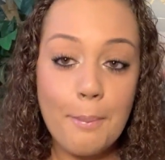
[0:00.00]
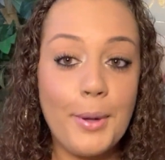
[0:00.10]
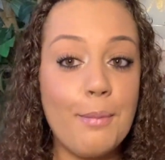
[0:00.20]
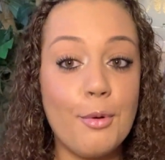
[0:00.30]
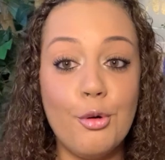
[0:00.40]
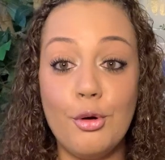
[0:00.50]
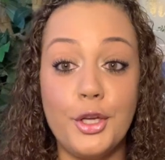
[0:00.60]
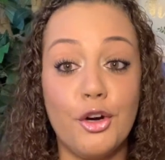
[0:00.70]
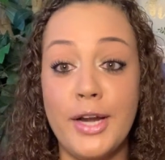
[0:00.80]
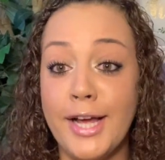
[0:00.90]
People who,
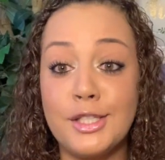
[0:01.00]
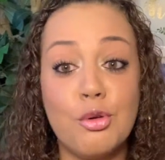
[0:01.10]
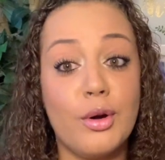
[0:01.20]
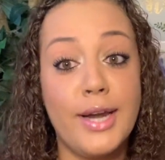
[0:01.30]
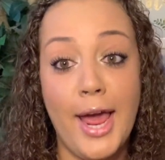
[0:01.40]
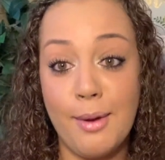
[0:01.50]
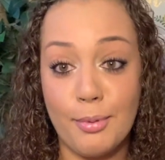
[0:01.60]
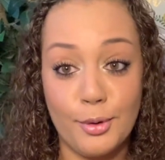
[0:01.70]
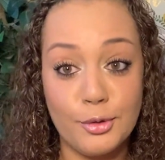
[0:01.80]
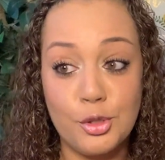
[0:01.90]
your next door
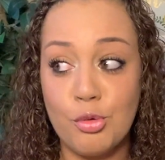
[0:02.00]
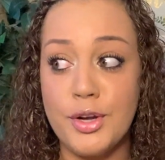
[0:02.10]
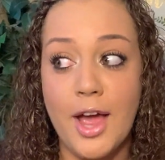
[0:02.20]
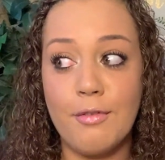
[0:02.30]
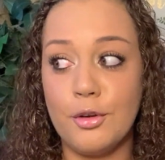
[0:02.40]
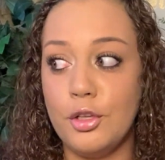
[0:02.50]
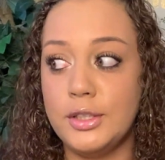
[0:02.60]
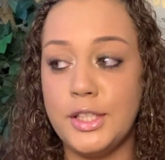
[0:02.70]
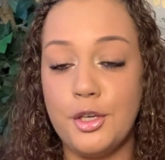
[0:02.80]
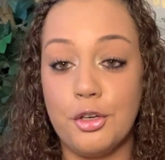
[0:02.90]
neighbors who never
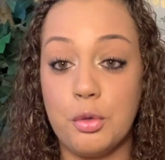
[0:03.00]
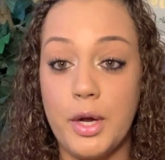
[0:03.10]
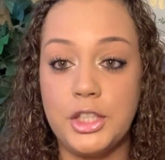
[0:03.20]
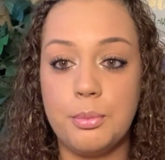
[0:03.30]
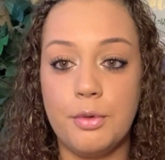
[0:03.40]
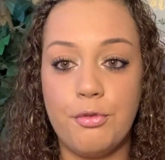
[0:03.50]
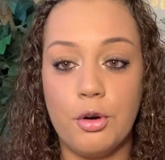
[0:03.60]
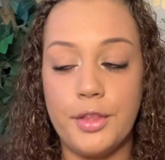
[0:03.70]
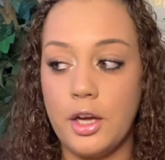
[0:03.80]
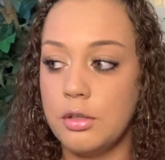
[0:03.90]
looked in your direction
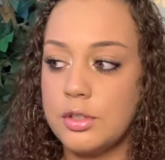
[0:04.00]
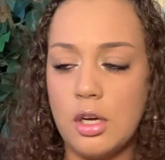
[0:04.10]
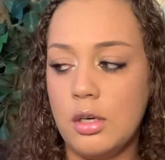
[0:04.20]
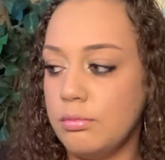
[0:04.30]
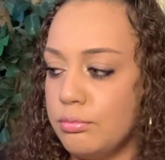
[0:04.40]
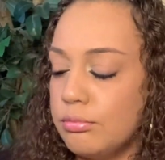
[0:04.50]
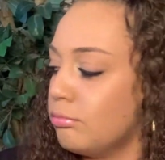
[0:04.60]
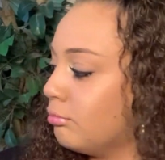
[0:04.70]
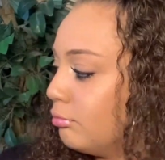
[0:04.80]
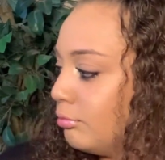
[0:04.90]
before, they're going to start,
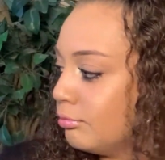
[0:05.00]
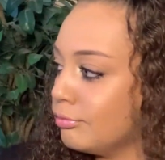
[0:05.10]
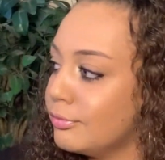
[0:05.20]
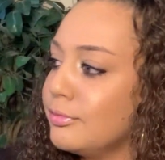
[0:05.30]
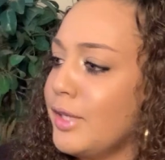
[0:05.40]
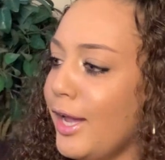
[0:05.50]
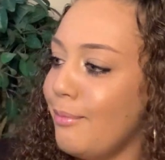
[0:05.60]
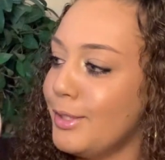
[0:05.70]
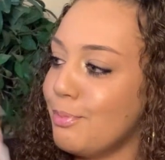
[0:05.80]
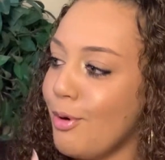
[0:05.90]
hey,
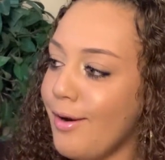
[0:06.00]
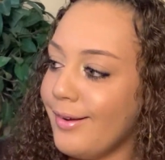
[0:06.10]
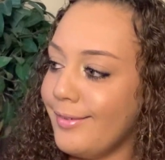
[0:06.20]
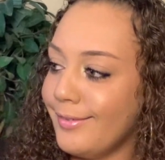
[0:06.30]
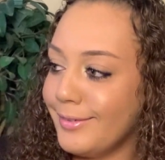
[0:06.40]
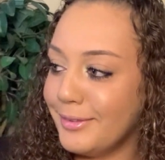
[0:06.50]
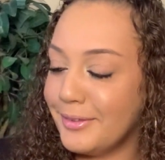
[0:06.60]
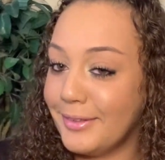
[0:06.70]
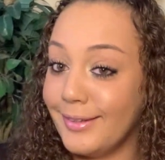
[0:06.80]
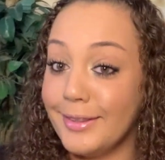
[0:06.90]
Miss Parker.
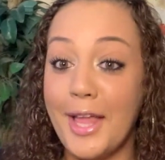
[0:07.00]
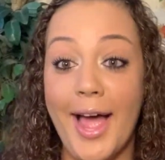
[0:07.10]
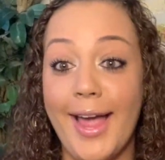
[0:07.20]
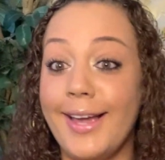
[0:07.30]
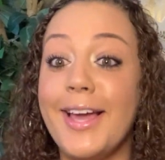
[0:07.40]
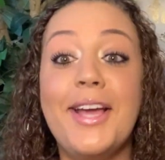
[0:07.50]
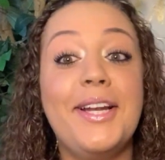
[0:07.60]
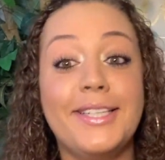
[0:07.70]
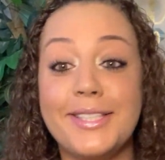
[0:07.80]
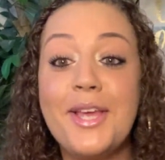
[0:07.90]
Like, it
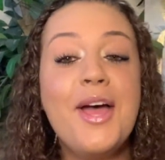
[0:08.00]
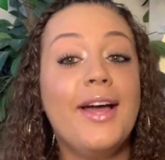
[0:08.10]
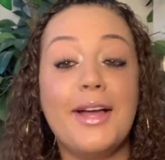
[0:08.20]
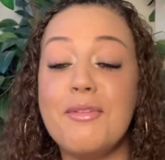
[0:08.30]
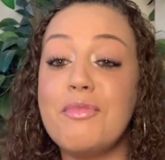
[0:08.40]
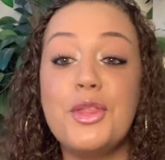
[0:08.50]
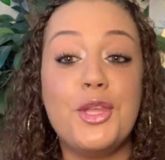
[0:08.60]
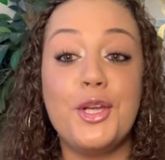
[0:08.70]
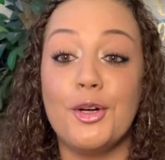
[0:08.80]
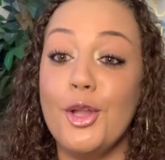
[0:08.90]
is
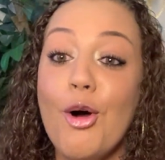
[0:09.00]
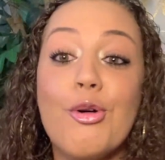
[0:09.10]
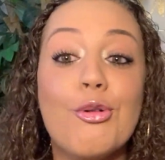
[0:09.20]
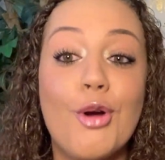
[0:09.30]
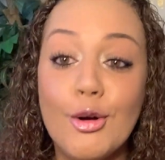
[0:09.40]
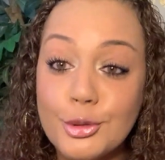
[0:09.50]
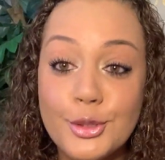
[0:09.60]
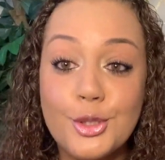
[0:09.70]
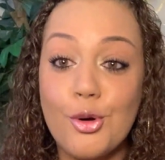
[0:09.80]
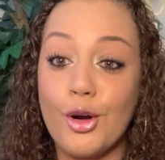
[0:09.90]
your local
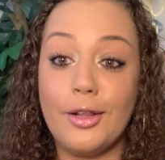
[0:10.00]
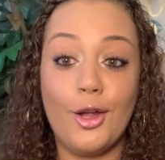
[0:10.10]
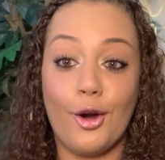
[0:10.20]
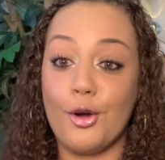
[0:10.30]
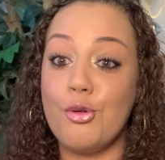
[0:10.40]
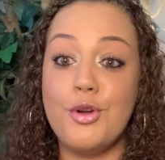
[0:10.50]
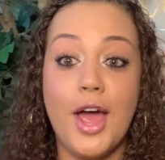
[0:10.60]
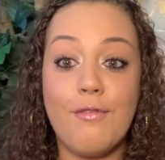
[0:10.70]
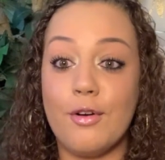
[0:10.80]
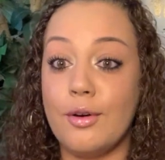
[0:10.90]
grocery store clerk who
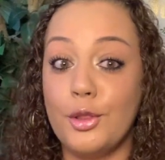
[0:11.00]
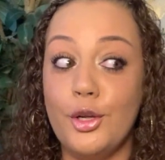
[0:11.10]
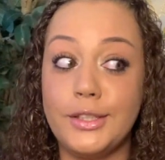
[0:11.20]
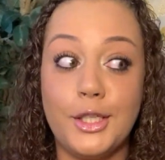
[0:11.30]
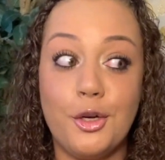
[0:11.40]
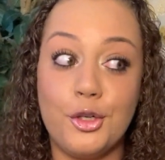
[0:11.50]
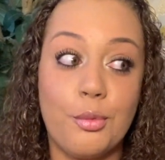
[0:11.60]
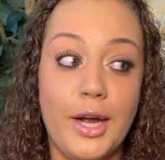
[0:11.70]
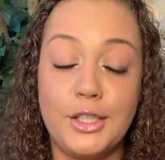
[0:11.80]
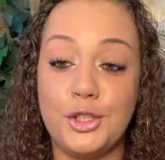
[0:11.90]
never looked in your
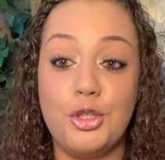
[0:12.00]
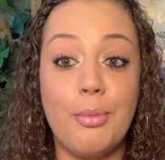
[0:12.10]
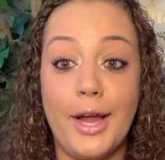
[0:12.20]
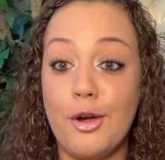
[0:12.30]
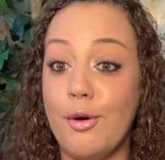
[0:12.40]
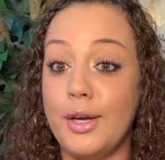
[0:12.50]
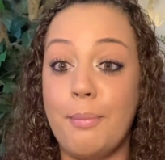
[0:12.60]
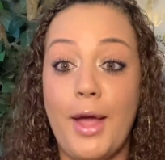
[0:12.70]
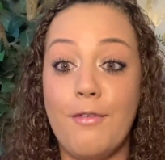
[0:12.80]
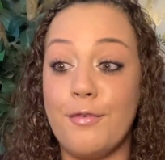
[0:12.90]
direction. You might go in to
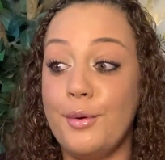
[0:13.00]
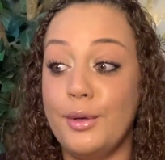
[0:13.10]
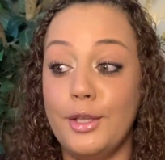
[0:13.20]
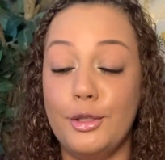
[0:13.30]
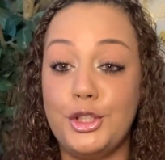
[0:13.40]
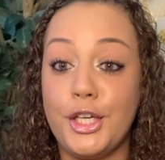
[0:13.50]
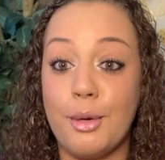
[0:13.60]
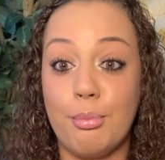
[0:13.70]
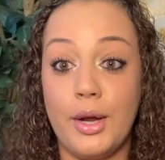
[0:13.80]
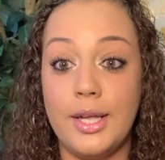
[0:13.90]
pay for you a little
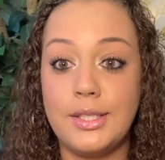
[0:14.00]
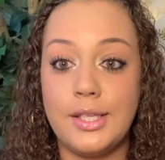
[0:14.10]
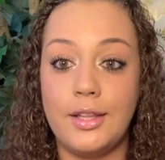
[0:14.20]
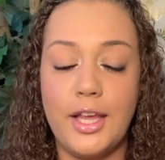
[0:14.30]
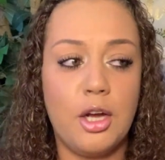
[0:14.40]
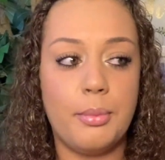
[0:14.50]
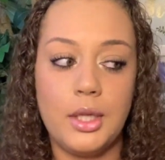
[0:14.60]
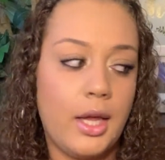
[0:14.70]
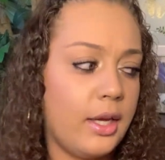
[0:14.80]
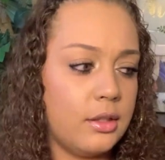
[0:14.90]
chicken breast, and they're going to be
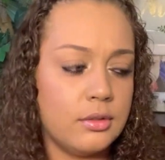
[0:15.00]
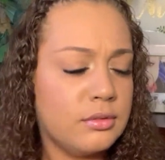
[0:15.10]
like,